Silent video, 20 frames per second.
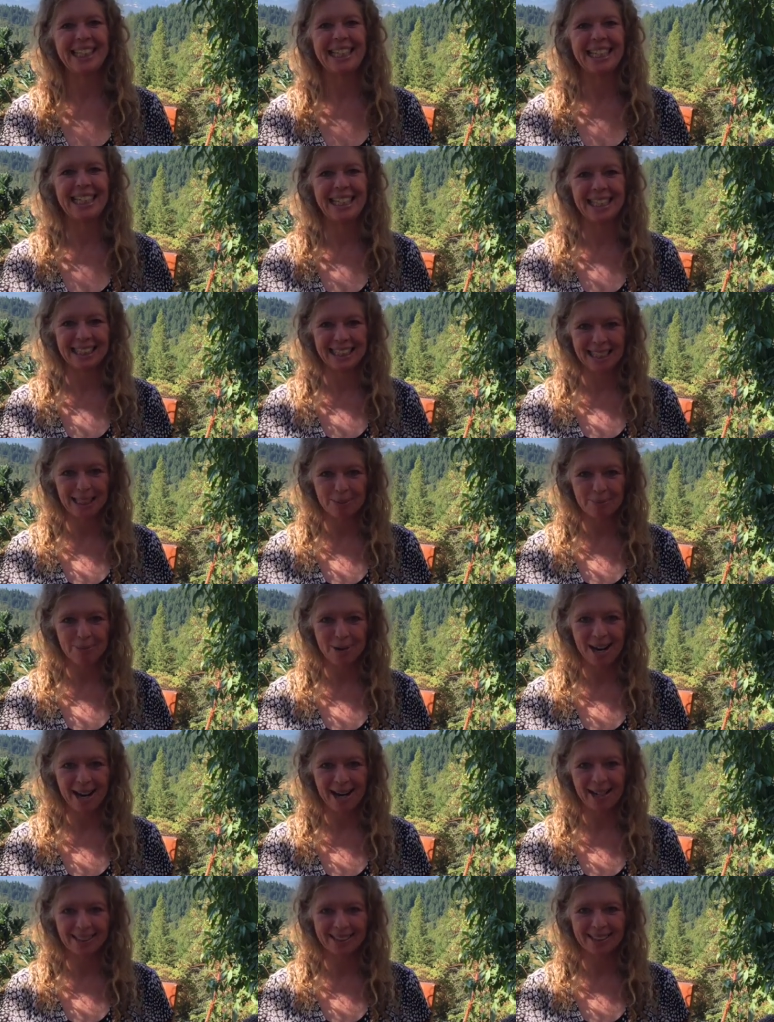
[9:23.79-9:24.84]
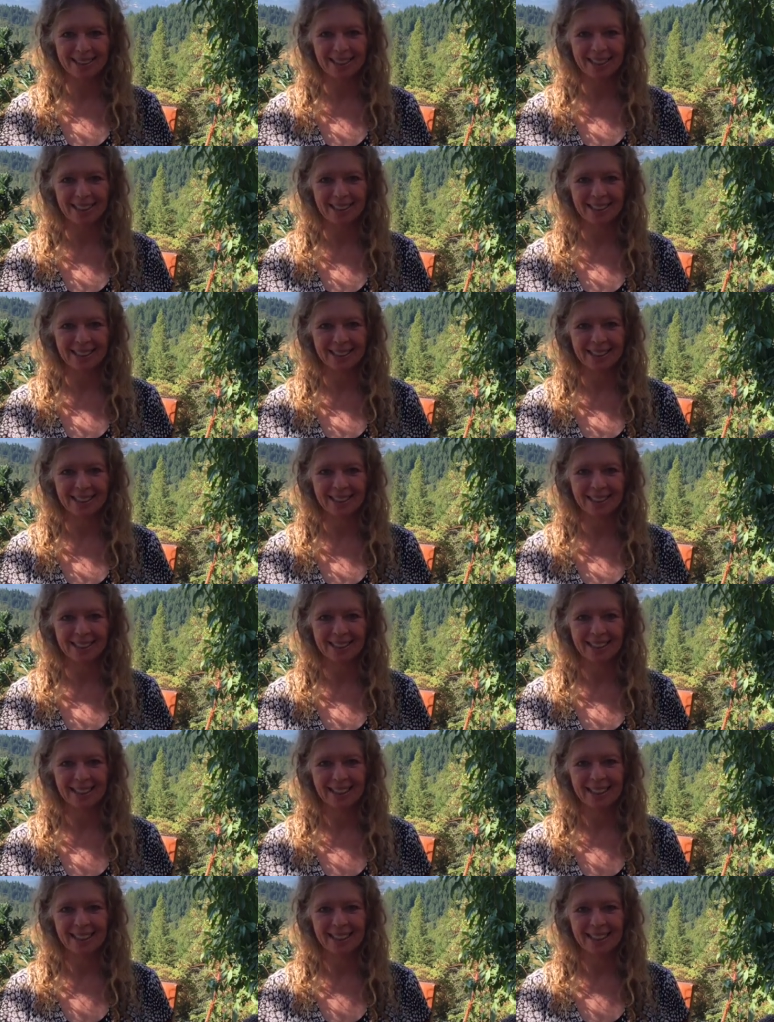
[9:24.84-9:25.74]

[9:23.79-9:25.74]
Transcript: healing practice